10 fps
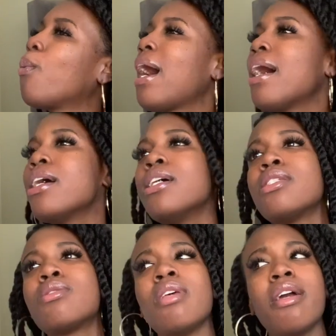why is
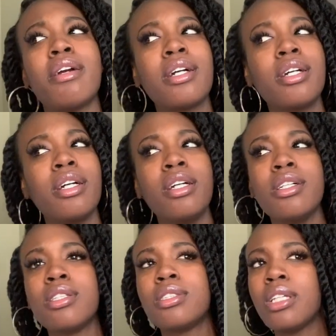
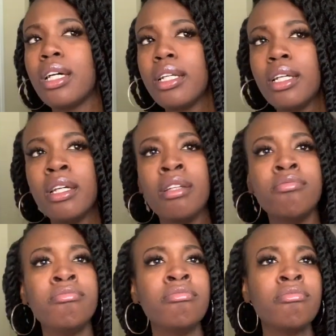Erika
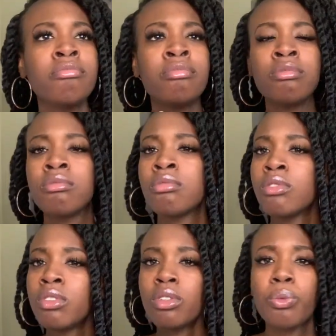Sutton,
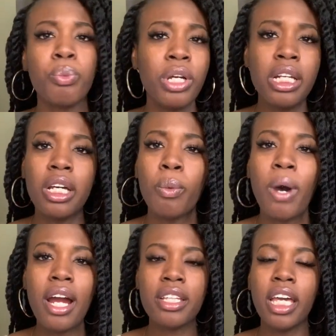Brenda,
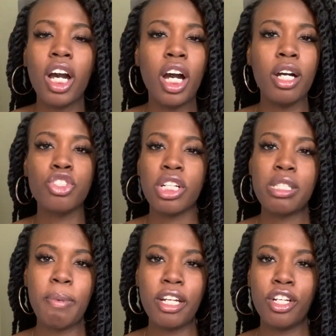why are they all
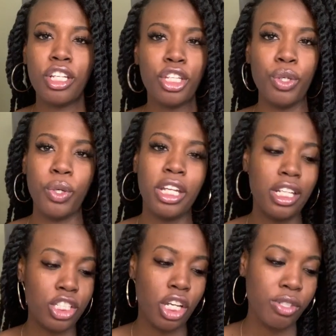dressed better than you? And
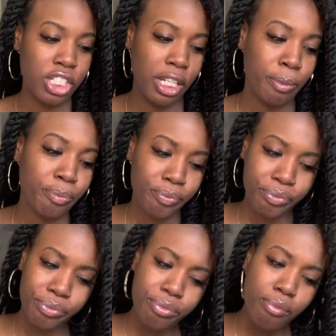it's your shit.
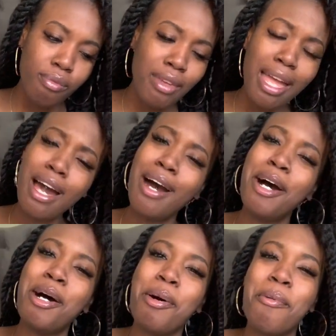
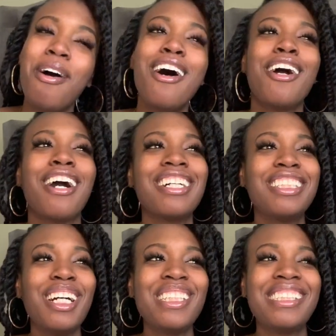Um,
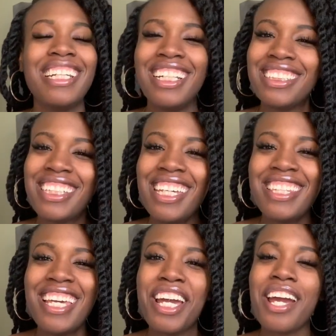Garcelle's sons get
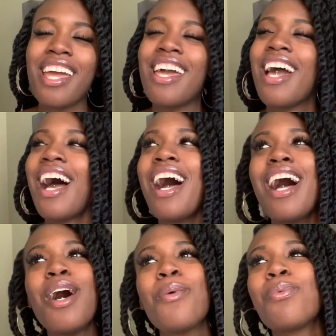there and
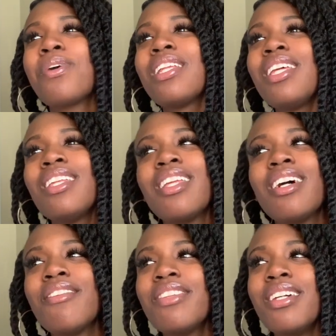I really
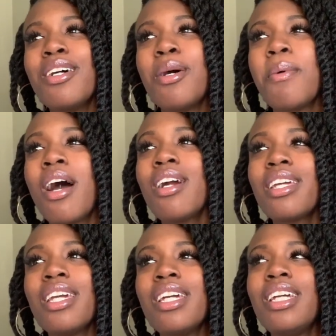love them. Her
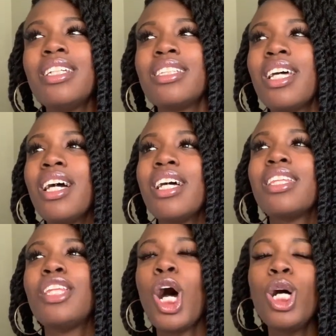kids
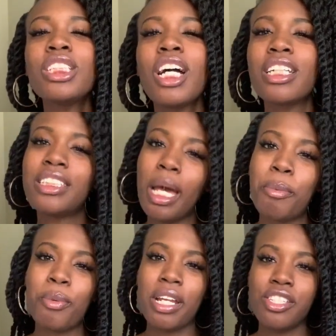those are the type
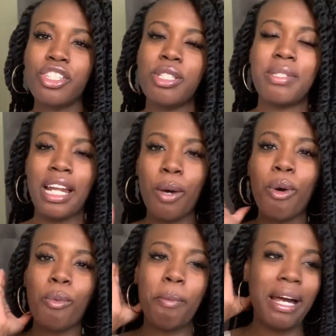of relationships that I
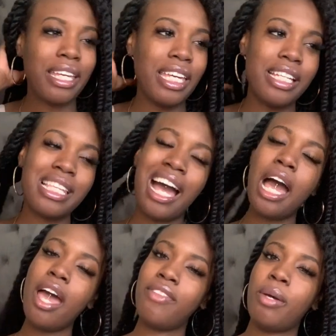want with my kids. I
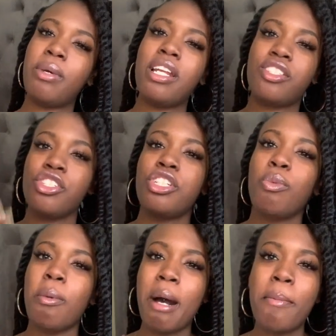had that relationship
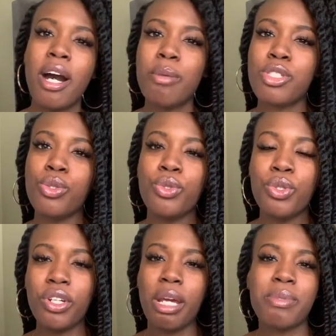with my mom too. You
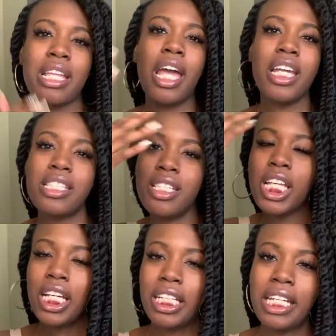know, they was like,
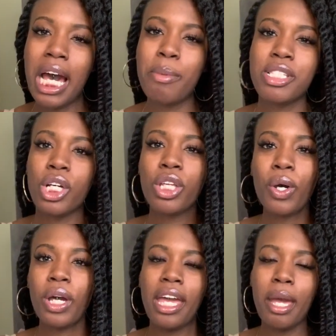the diamonds on
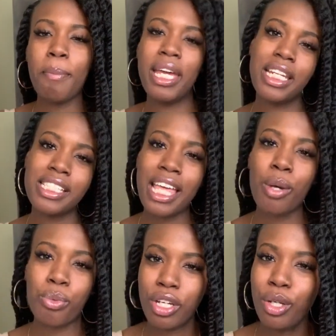your headband, is
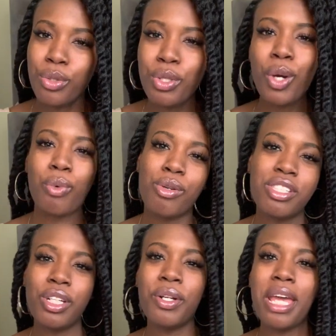that real? You know,
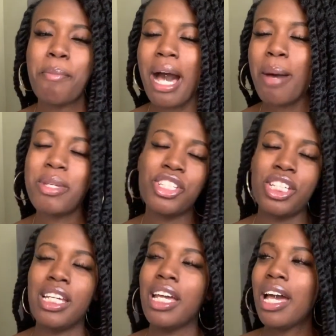roasting on their mom and
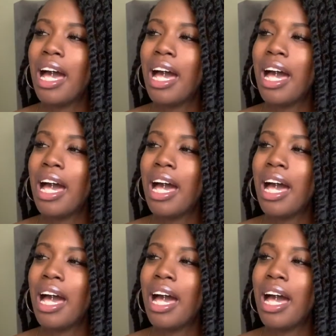shit.